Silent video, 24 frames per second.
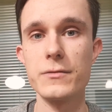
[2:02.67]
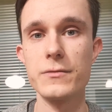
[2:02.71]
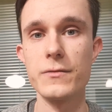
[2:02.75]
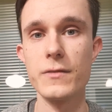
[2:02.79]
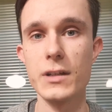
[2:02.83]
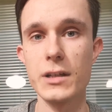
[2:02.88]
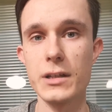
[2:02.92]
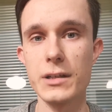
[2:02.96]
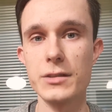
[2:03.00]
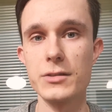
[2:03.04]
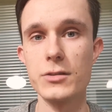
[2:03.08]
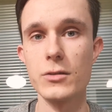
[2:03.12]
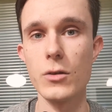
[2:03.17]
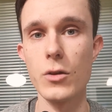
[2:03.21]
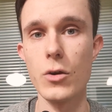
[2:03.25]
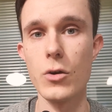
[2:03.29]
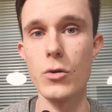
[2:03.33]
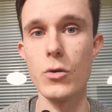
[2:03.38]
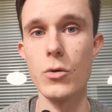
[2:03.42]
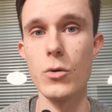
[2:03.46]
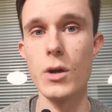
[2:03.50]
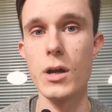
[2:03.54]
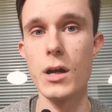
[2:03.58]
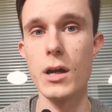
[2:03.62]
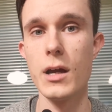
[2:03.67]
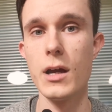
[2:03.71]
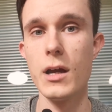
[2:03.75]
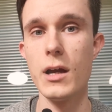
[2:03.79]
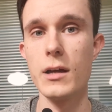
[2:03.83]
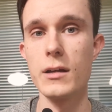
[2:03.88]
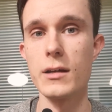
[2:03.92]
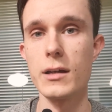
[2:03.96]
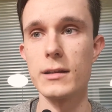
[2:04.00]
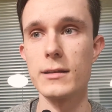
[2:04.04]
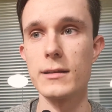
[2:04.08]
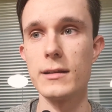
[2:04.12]
very slow.
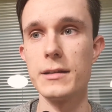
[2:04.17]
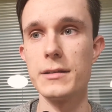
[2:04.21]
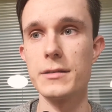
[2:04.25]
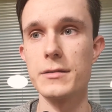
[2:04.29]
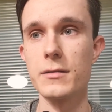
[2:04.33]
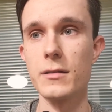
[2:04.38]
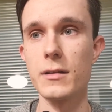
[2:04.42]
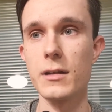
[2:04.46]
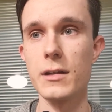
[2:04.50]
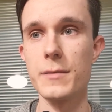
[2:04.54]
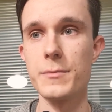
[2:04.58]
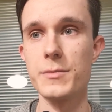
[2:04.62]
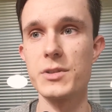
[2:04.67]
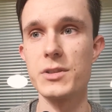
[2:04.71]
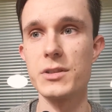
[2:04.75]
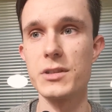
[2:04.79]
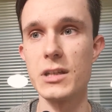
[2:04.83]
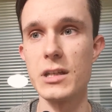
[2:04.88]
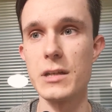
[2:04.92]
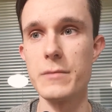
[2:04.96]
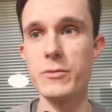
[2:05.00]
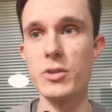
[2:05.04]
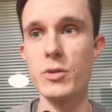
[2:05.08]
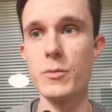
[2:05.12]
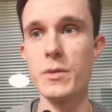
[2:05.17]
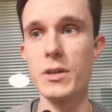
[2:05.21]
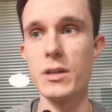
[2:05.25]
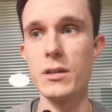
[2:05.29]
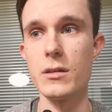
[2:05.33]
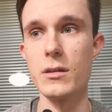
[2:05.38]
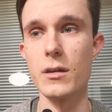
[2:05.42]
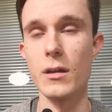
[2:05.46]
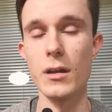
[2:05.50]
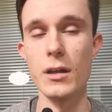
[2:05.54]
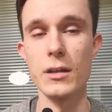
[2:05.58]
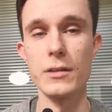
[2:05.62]
At least the lips seem to
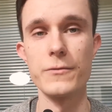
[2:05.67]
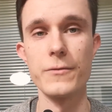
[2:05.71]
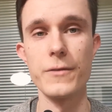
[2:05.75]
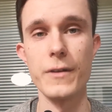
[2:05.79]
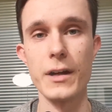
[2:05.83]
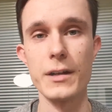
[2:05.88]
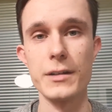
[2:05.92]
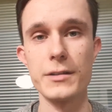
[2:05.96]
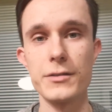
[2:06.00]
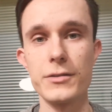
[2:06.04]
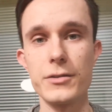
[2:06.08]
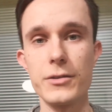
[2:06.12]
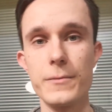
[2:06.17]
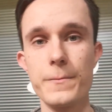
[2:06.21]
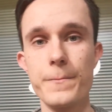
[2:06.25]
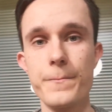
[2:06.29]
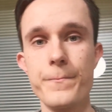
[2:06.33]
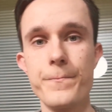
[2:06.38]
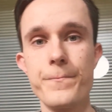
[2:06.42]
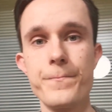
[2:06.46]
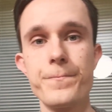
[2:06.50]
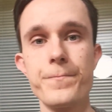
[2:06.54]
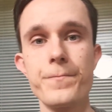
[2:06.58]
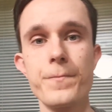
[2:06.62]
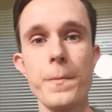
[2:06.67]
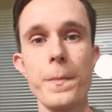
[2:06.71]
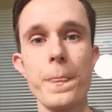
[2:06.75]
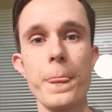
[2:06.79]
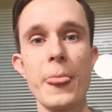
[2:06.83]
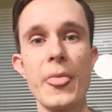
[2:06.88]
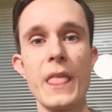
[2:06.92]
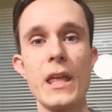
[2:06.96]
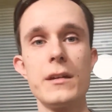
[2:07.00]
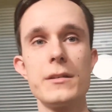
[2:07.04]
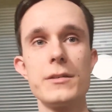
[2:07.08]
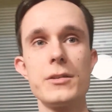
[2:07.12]
be a lot faster.
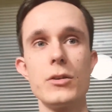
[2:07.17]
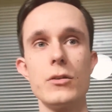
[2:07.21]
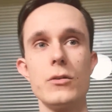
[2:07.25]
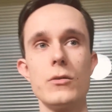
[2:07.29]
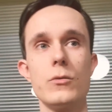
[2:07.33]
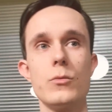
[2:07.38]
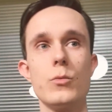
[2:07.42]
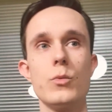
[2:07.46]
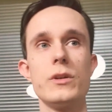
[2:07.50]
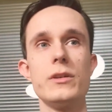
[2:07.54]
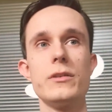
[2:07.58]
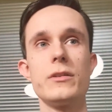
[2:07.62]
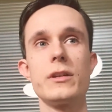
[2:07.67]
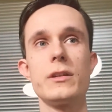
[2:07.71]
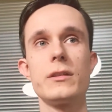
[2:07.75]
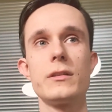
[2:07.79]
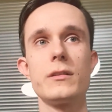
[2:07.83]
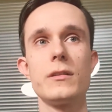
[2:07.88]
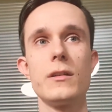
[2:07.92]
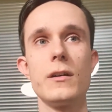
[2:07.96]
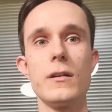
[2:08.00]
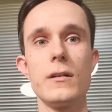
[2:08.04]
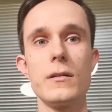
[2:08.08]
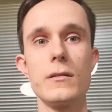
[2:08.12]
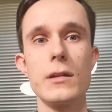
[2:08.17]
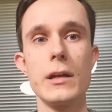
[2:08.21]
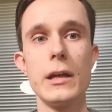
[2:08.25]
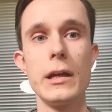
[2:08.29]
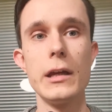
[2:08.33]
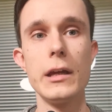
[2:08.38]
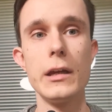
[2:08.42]
So when you get to